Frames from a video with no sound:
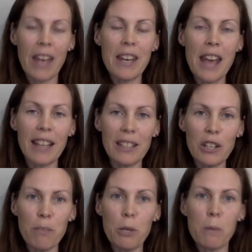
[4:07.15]
Next to
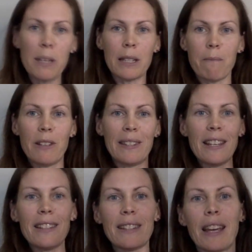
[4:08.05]
your pubic
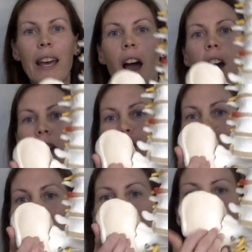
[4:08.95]
symphysis are your
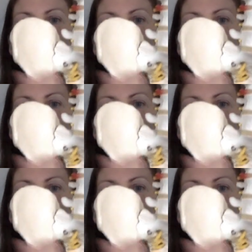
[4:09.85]
two